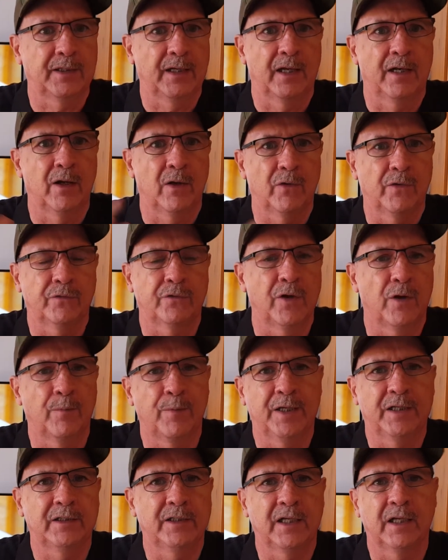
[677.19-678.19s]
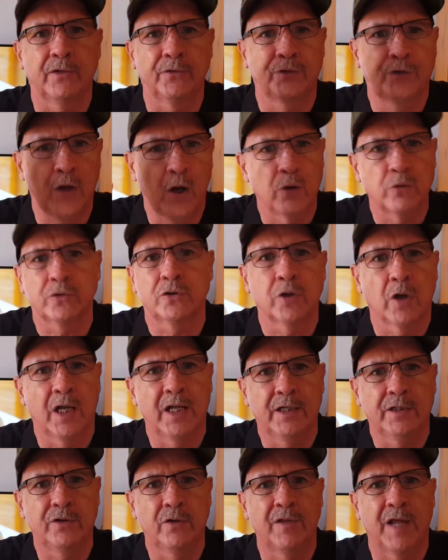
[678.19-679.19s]
You know, it's no big deal. Don't try
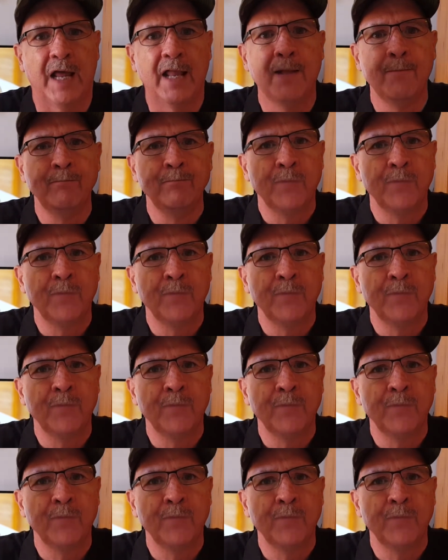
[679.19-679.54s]
to do that.